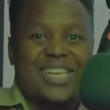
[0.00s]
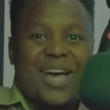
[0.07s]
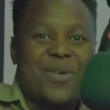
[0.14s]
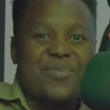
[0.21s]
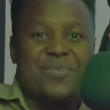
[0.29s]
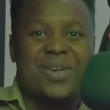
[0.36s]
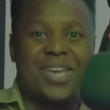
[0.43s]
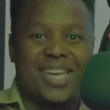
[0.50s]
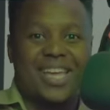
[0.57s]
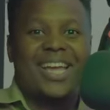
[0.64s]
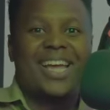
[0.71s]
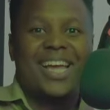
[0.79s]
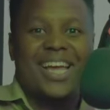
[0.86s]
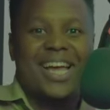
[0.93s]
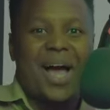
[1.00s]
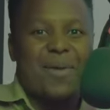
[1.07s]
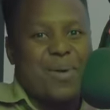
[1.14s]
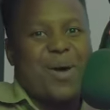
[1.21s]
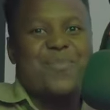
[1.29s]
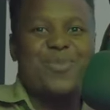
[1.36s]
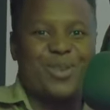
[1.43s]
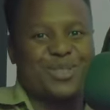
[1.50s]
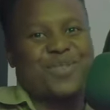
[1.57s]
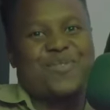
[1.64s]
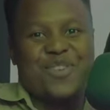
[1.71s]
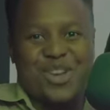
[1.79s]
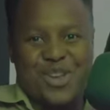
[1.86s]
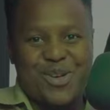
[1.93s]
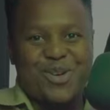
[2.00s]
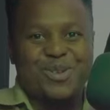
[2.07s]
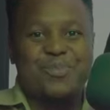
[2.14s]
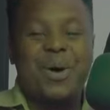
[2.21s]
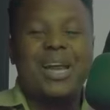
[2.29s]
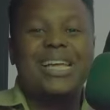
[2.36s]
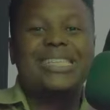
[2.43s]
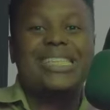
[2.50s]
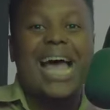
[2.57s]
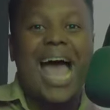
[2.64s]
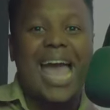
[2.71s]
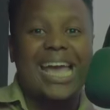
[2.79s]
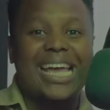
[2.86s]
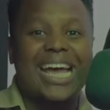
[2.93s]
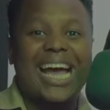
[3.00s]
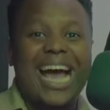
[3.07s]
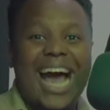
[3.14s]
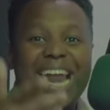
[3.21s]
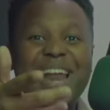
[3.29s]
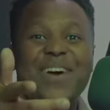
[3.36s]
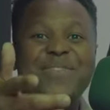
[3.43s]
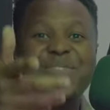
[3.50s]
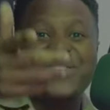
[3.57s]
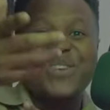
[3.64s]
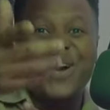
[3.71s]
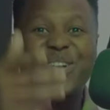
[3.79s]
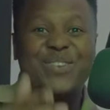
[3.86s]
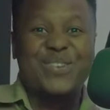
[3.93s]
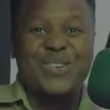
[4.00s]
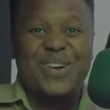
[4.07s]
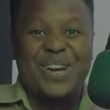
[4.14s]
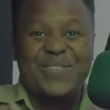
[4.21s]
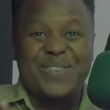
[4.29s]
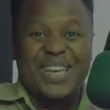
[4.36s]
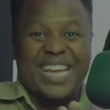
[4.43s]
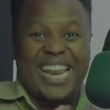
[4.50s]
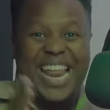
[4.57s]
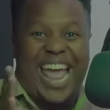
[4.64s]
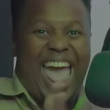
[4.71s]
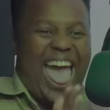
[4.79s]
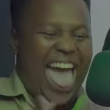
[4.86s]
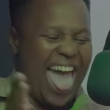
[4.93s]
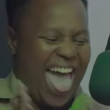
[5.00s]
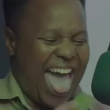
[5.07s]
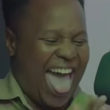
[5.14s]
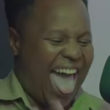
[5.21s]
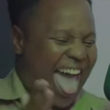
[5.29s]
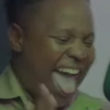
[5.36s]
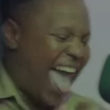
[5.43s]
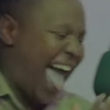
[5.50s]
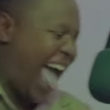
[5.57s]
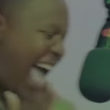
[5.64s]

and I'll let you finish that thought is that you know I'm from Bloom dog and you know when you get to Joburg here a lot of